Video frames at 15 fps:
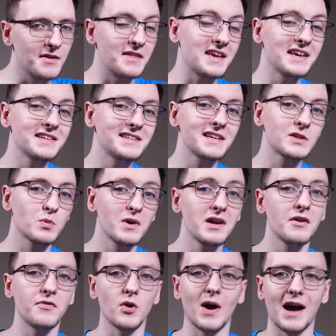The easiest way,
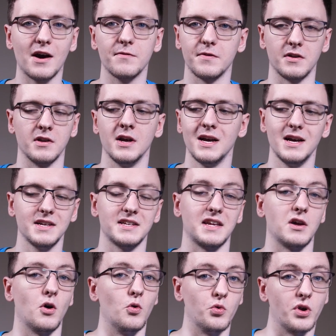if you have a,
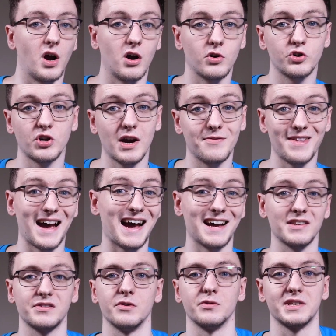say, old hard drive that
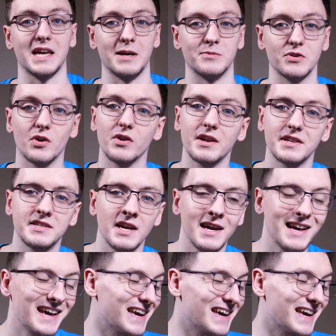has those games on it,